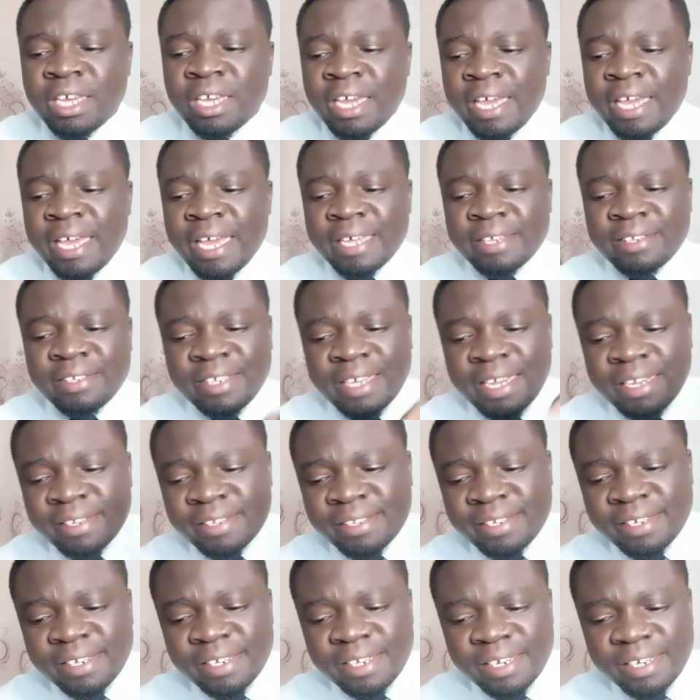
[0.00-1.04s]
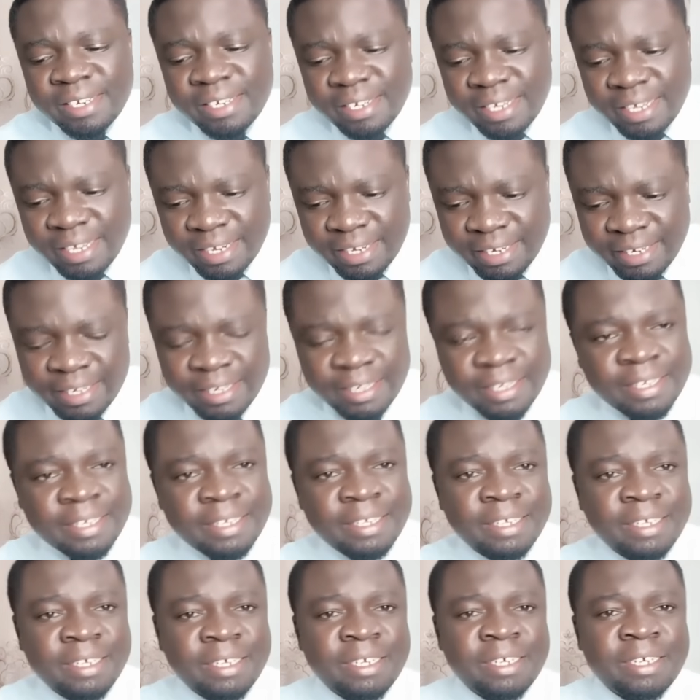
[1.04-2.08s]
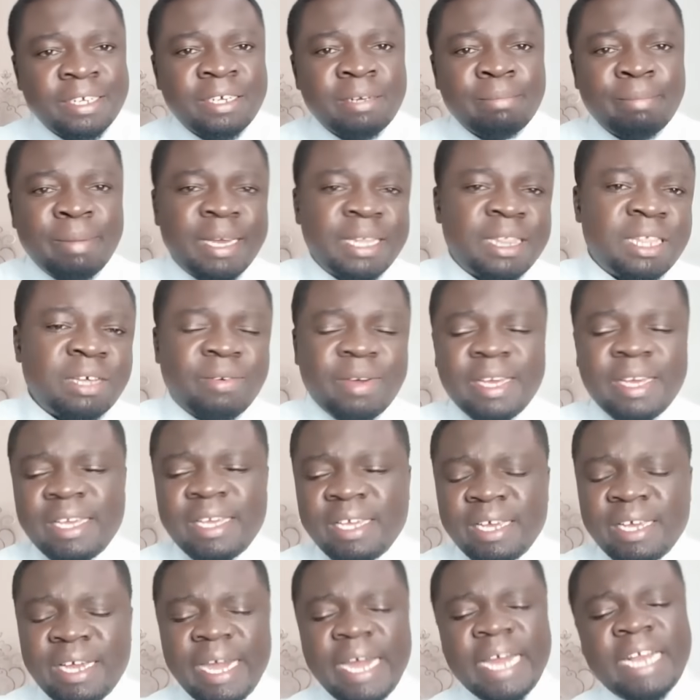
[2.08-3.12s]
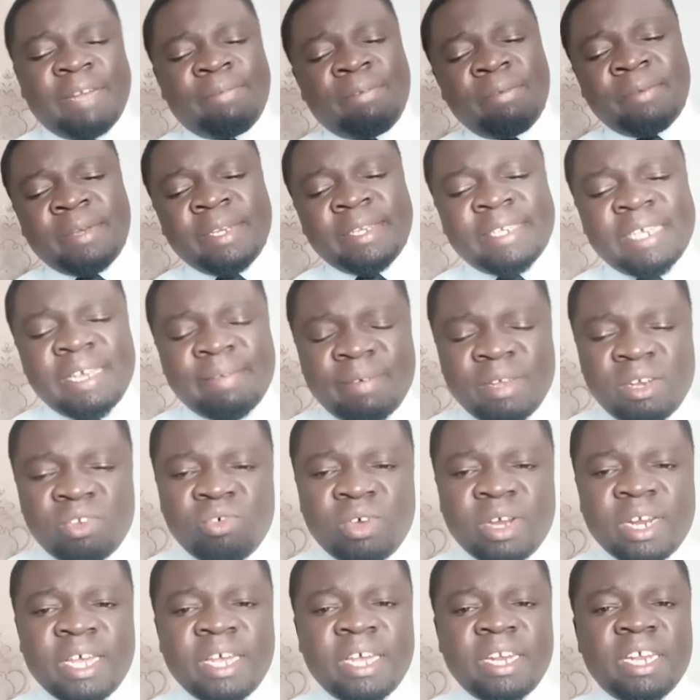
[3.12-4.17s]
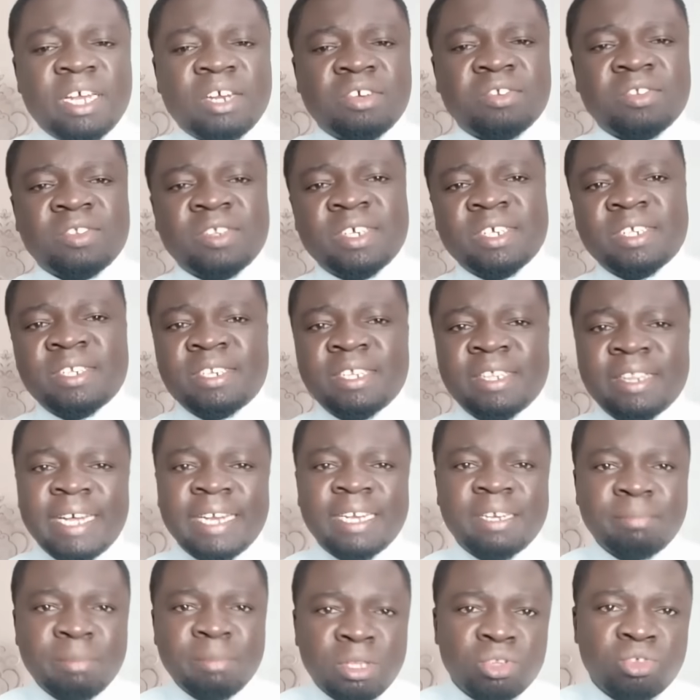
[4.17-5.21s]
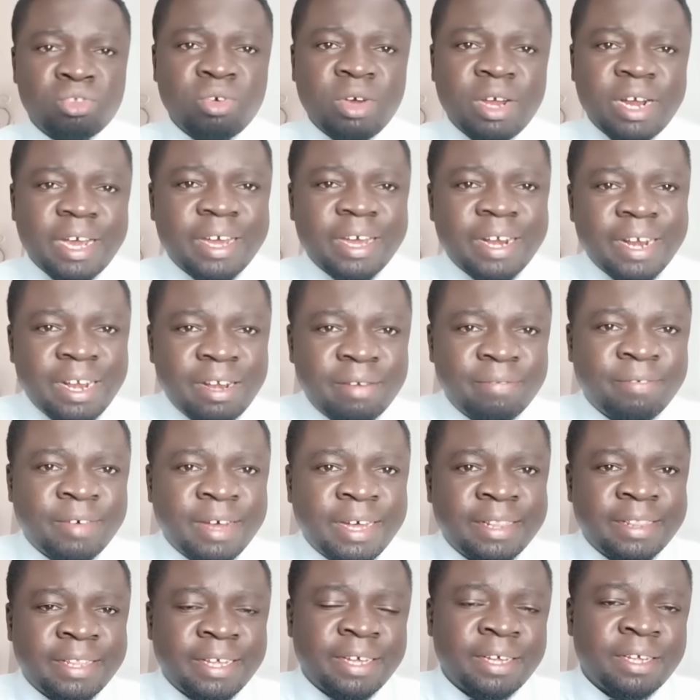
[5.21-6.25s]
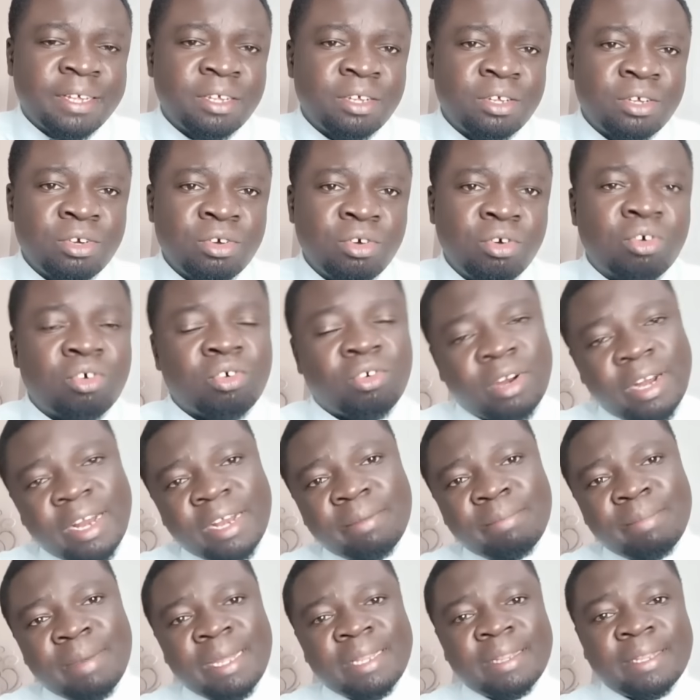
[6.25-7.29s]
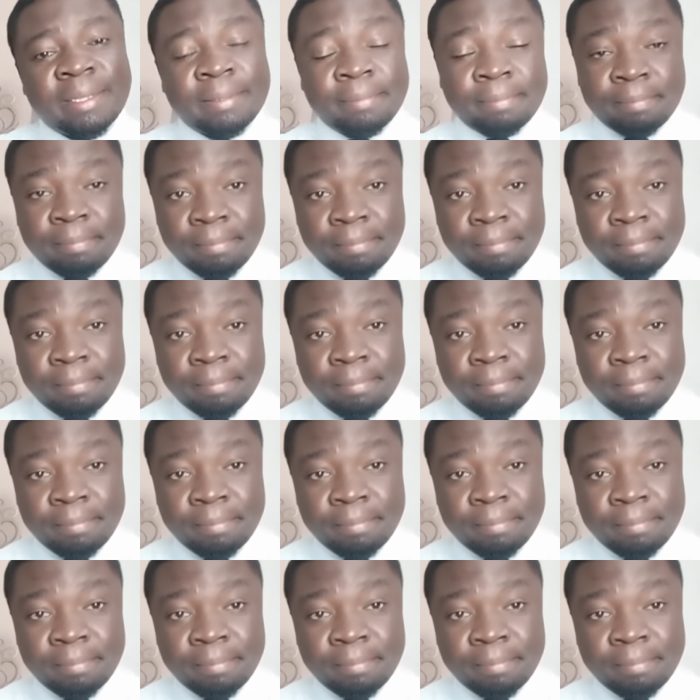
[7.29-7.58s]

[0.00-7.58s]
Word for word: He has just nailed it. By the way, at 57, you are heading to 60. That means you are a grandfather or grandmother.